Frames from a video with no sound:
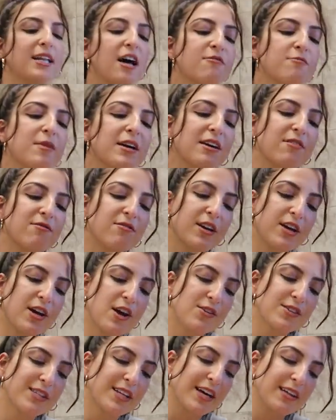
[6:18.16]
I love making
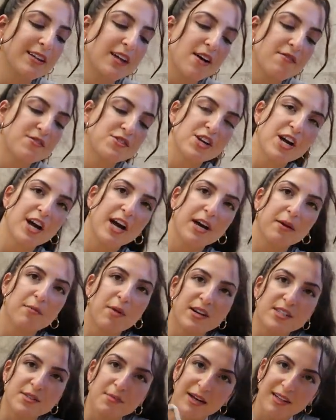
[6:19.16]
videos and I love sharing
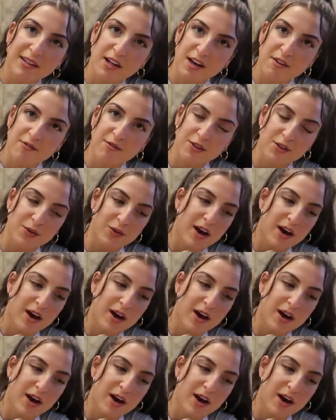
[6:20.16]
parts of my life with